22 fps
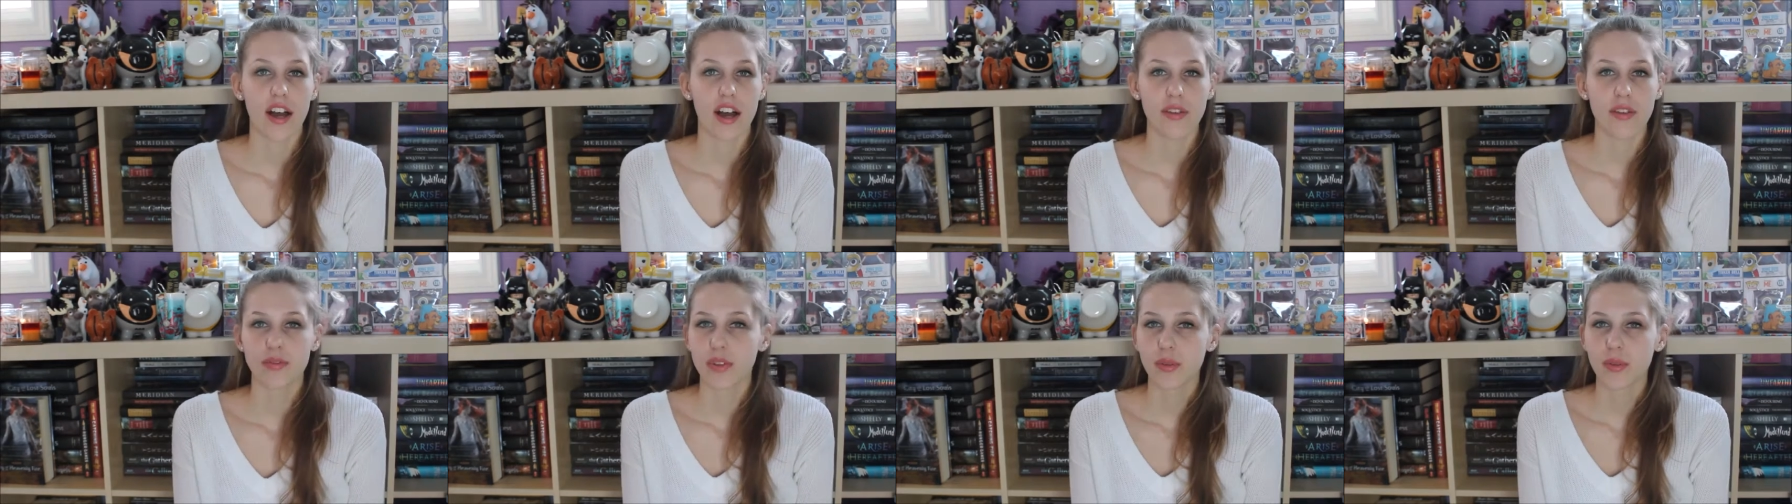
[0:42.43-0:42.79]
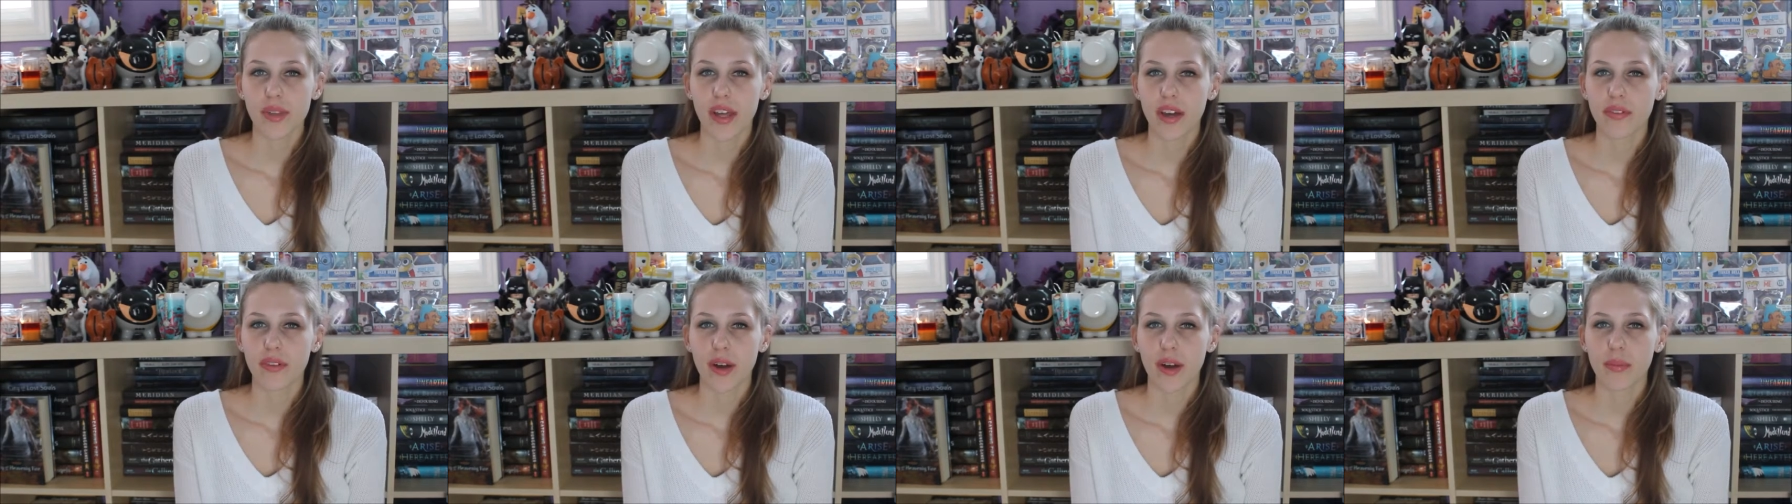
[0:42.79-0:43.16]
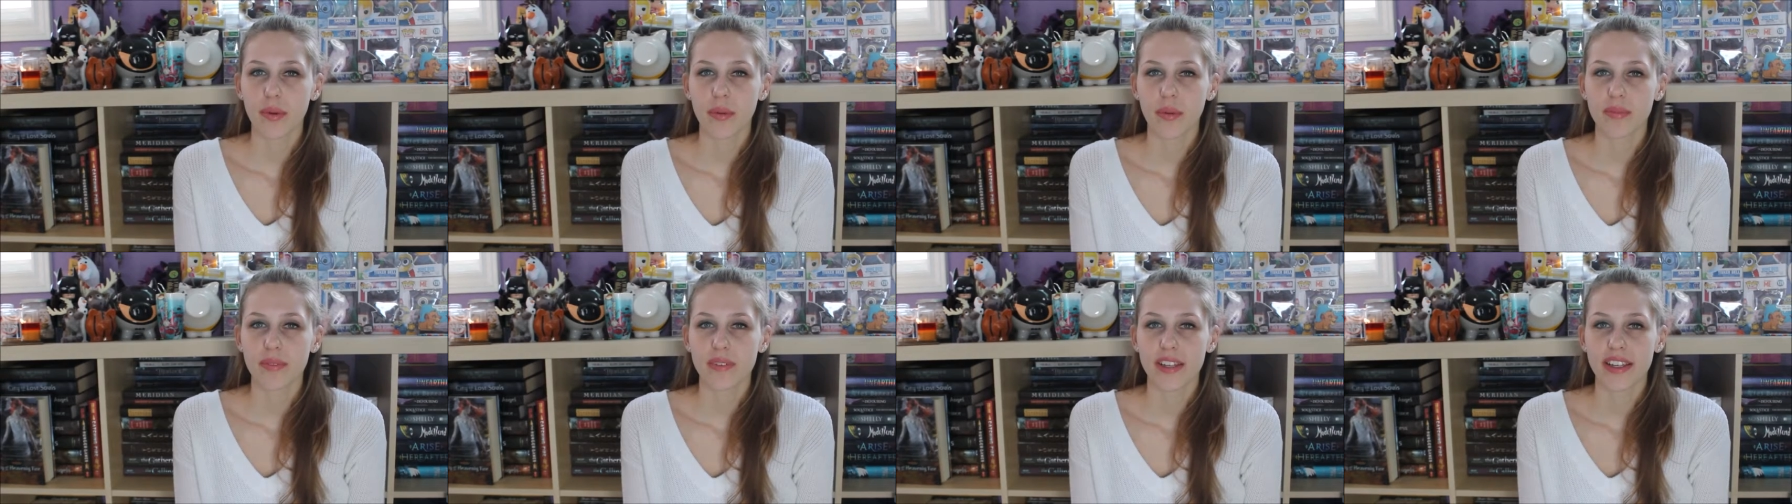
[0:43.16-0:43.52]
I filmed that
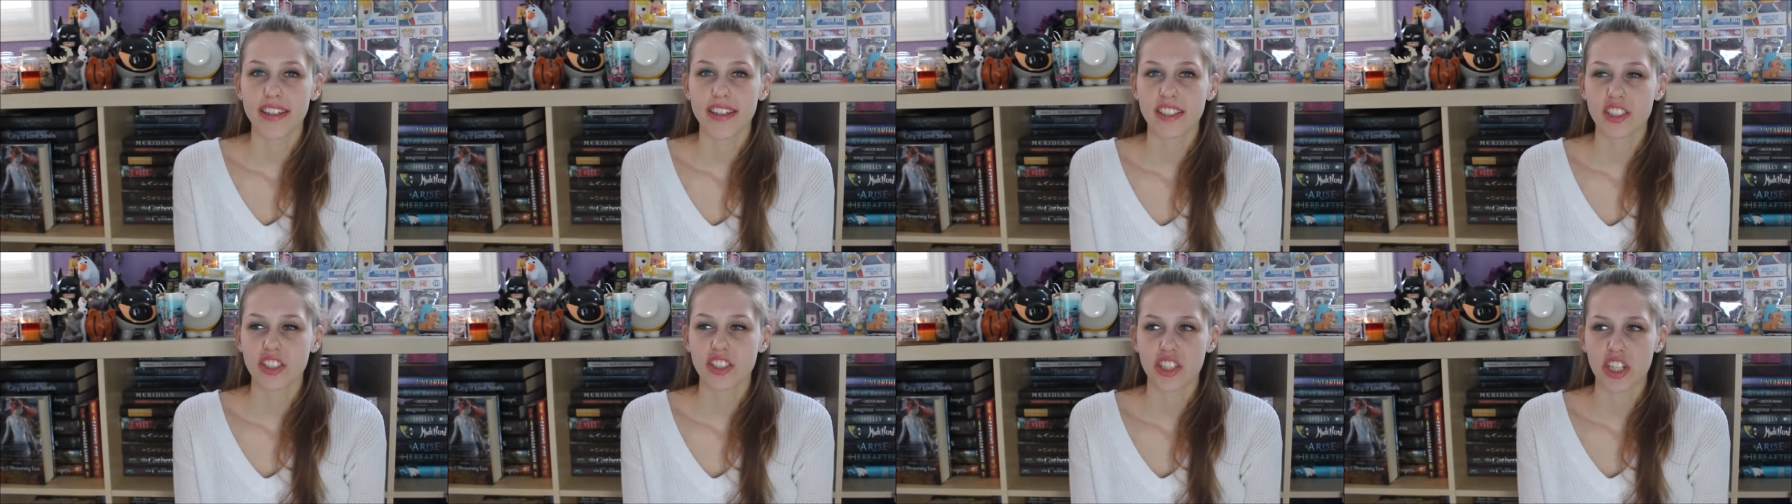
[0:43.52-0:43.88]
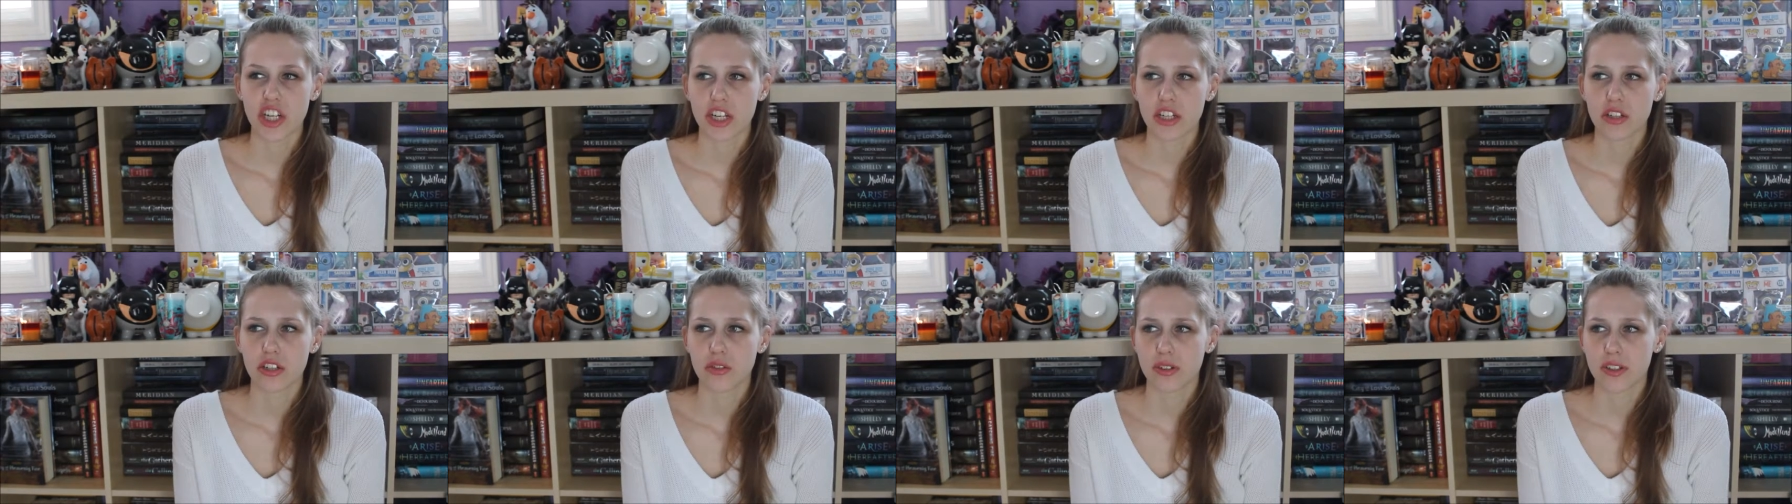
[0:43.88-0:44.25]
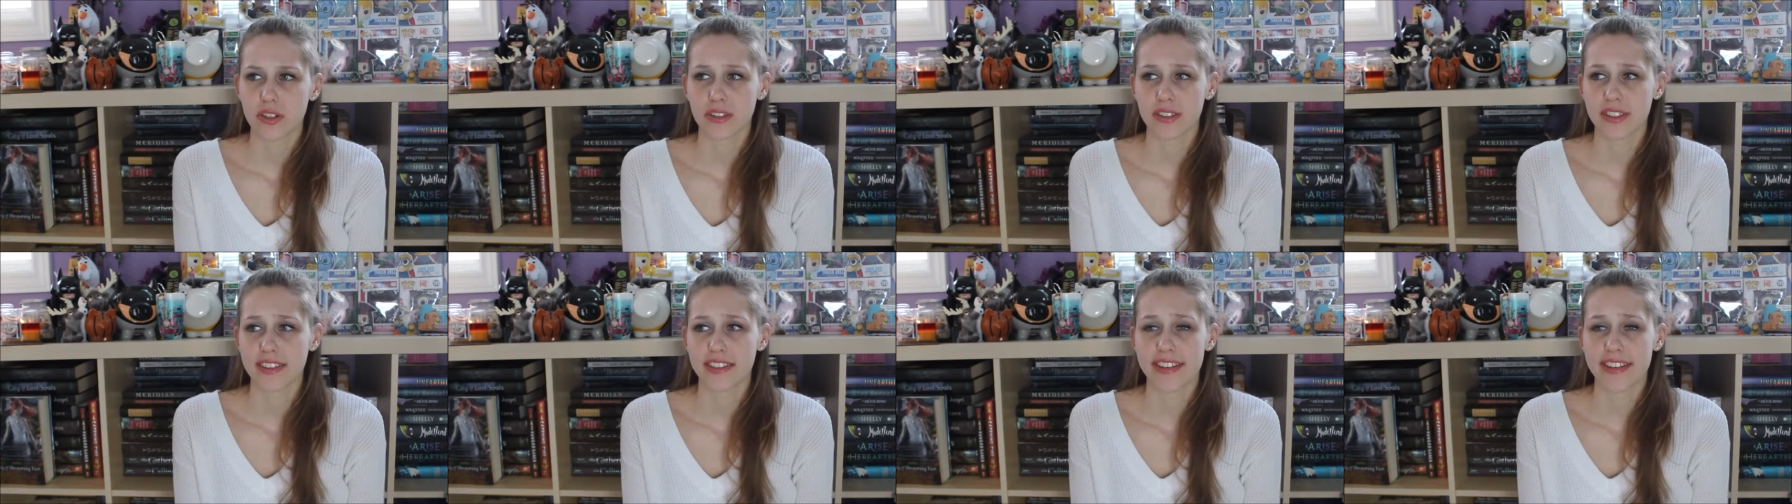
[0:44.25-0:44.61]
wrap-up like
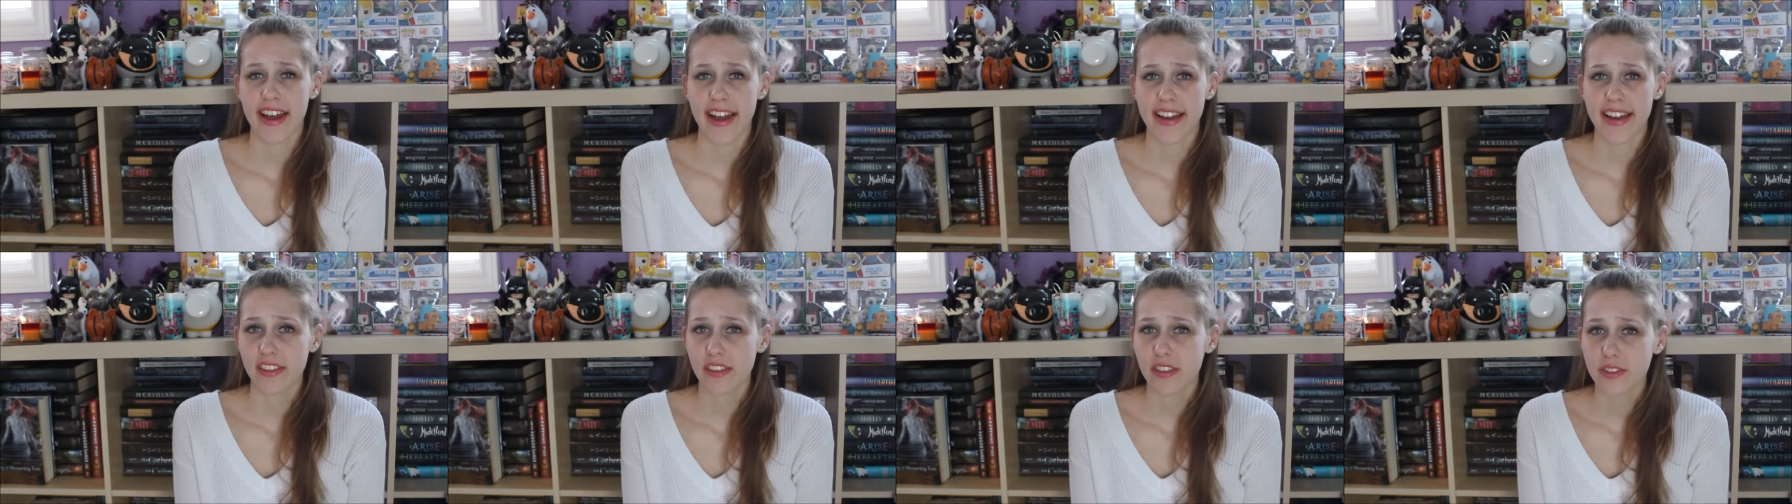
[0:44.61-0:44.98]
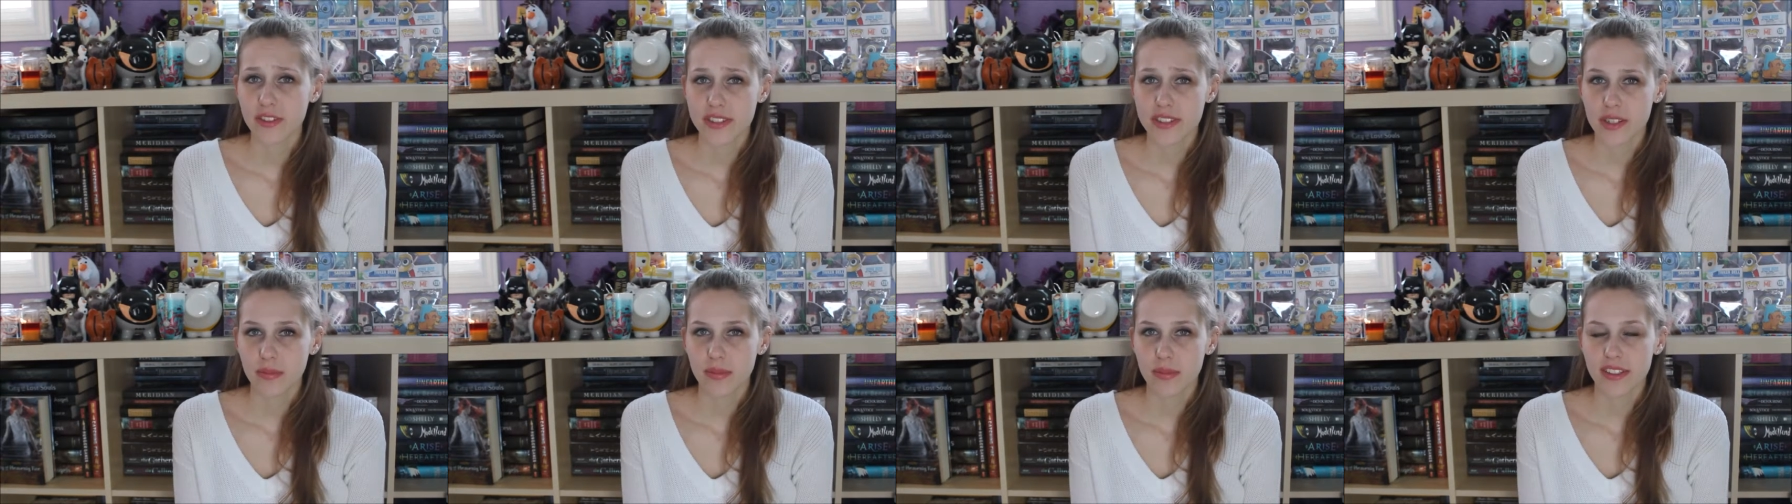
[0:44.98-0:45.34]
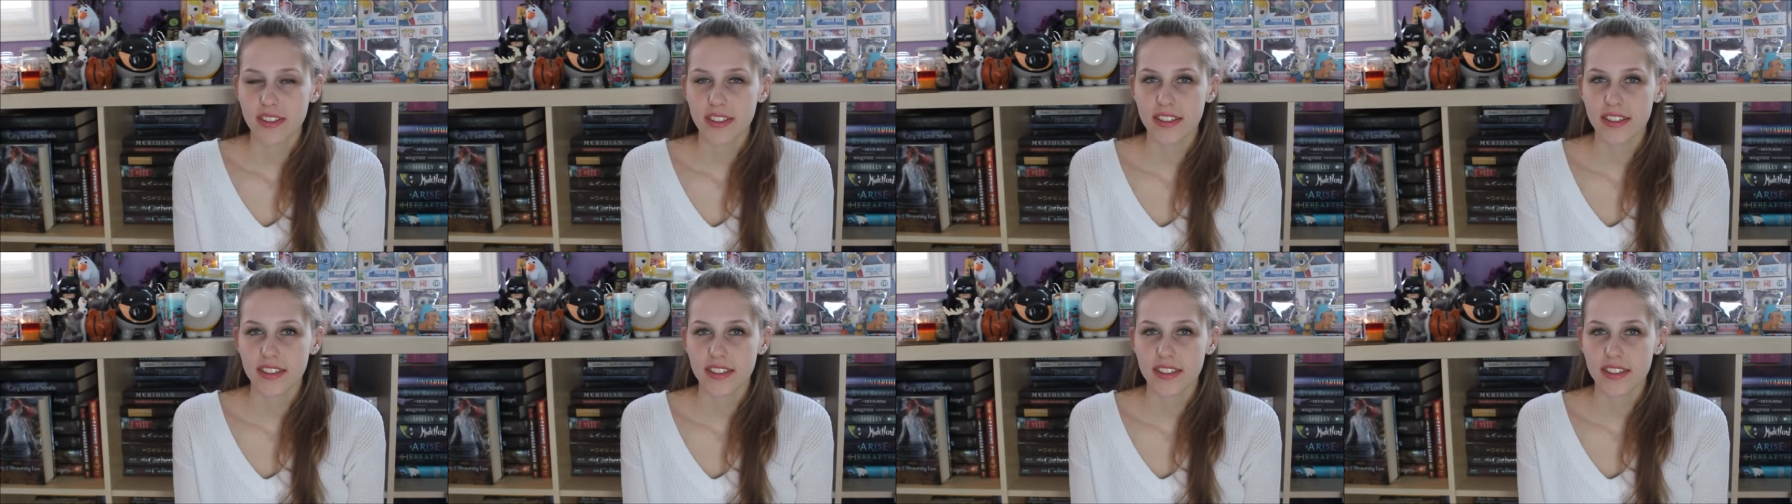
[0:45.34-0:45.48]
January 9th or something